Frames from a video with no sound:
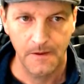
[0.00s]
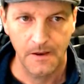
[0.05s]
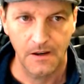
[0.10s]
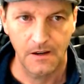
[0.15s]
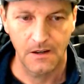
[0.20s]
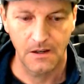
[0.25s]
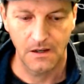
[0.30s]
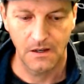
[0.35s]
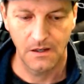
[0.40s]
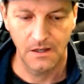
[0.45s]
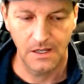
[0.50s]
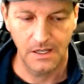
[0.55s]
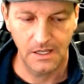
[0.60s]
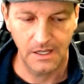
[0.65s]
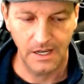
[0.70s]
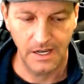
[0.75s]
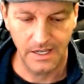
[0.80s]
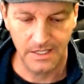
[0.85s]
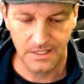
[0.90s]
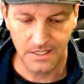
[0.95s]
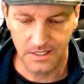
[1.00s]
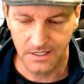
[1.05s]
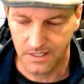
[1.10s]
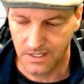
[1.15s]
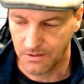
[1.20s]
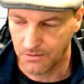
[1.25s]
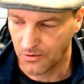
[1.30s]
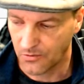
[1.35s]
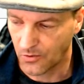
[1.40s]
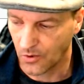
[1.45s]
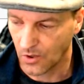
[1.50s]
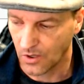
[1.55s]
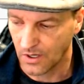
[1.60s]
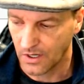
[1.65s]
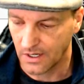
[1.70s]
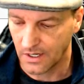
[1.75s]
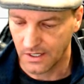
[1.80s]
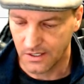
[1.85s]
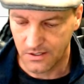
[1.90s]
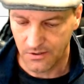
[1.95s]
And as I said before,
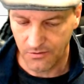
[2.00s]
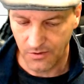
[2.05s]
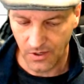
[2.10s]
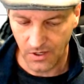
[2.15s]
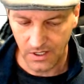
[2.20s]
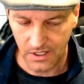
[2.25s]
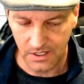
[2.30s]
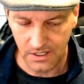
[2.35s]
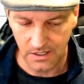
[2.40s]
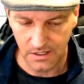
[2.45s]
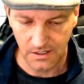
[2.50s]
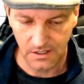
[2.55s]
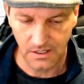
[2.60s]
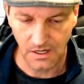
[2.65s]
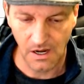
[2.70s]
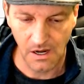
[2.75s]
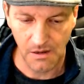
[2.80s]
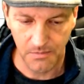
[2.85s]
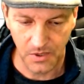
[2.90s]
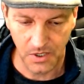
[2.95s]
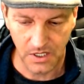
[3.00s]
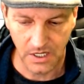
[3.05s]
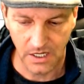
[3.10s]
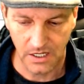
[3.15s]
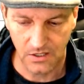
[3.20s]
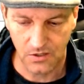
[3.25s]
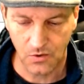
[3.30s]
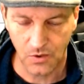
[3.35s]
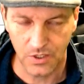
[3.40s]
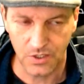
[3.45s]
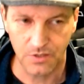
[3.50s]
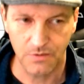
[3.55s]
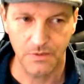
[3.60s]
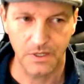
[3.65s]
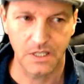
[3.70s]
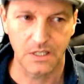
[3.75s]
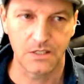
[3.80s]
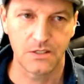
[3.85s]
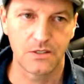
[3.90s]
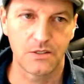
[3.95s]
it's a very complicated question,
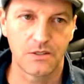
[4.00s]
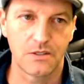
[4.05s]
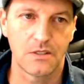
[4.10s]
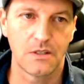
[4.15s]
because